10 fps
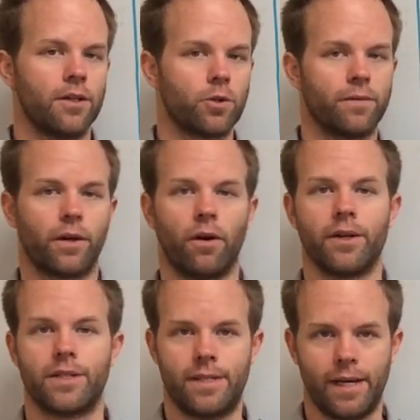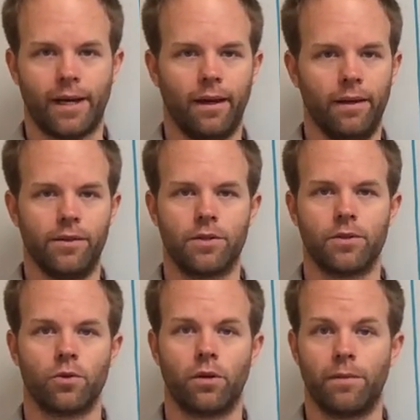sort of across decades,
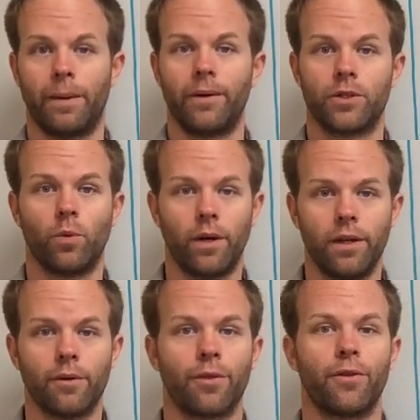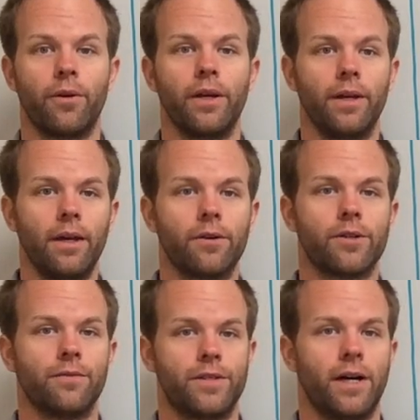sort of about 20 or 30
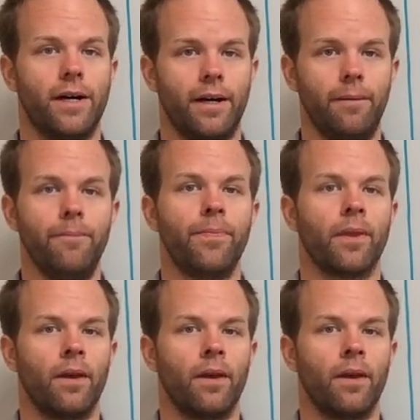years of time